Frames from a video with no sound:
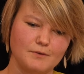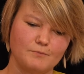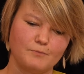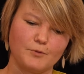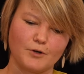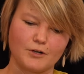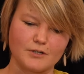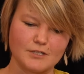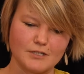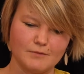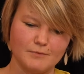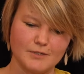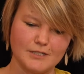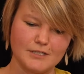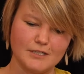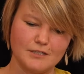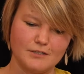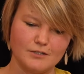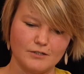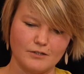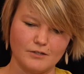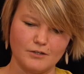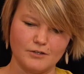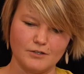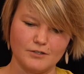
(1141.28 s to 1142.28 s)
the proximity
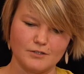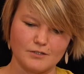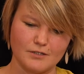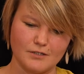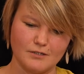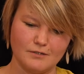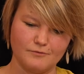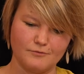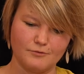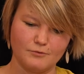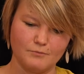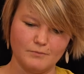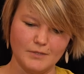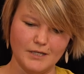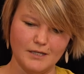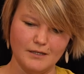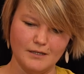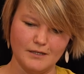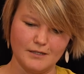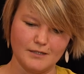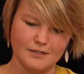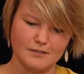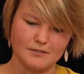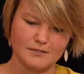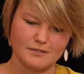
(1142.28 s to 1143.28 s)
to the ocean for
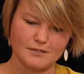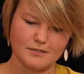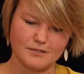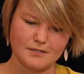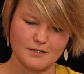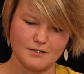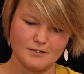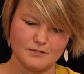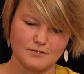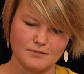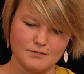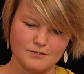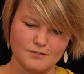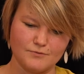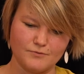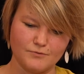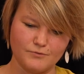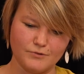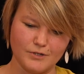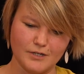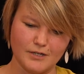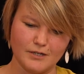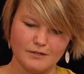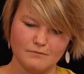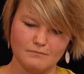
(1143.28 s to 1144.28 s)
me is
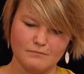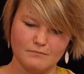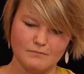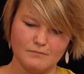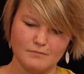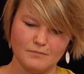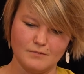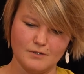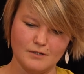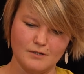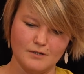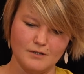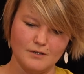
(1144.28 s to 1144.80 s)
freedom.